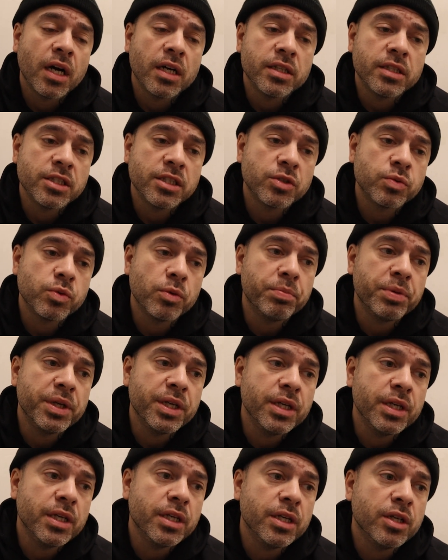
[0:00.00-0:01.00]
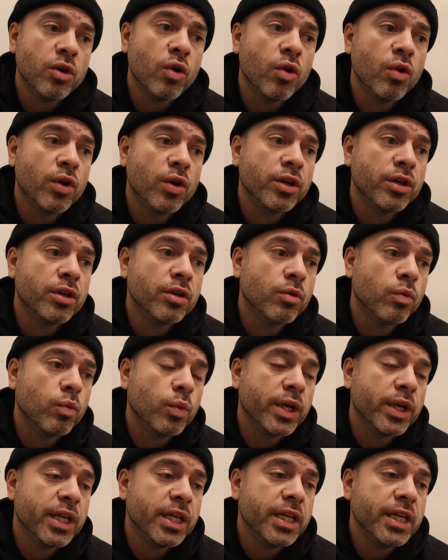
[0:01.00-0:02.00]
This will be going
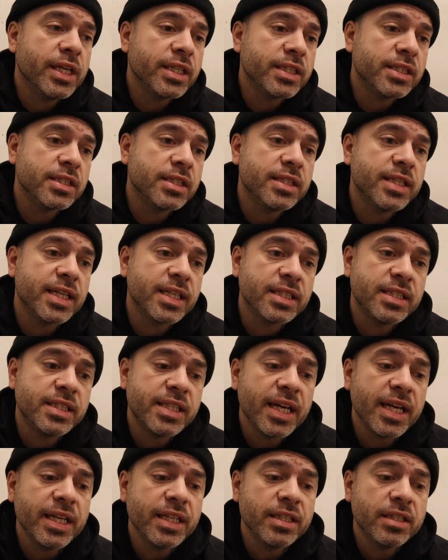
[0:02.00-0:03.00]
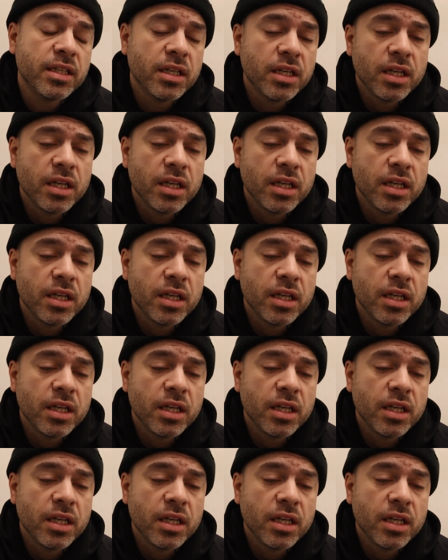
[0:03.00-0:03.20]
when he gets his next date.